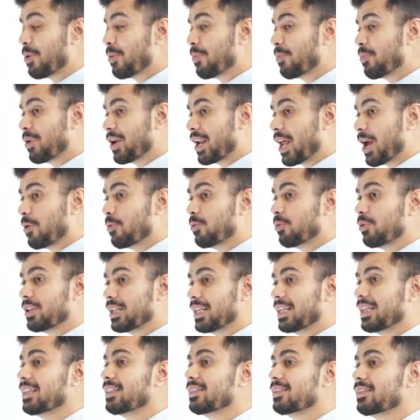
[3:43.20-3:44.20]
mm-hmm. but I will
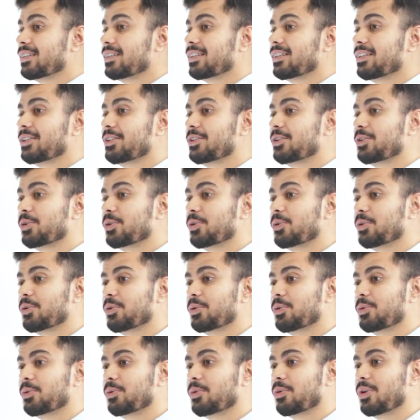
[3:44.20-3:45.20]
need
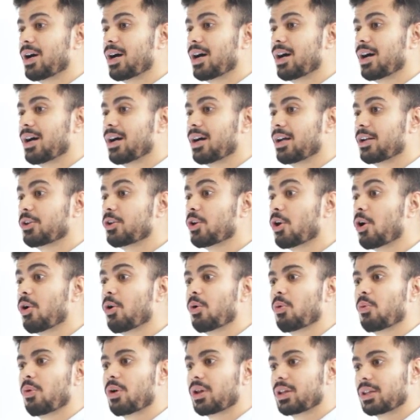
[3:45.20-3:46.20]
to
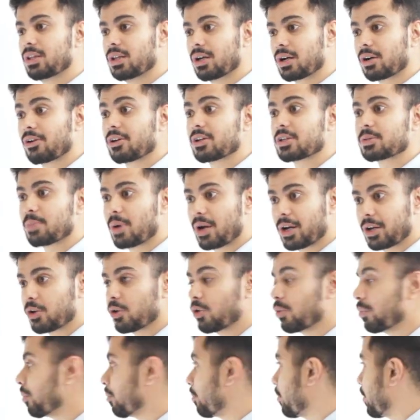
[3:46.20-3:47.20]
know what the
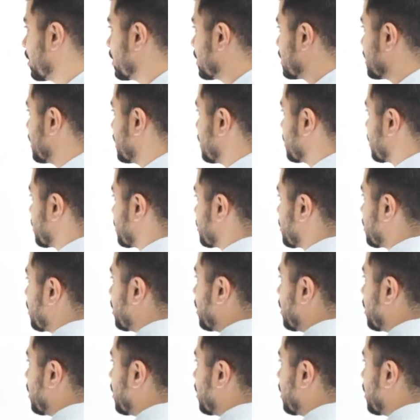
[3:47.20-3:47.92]
corresponding open parentheses is.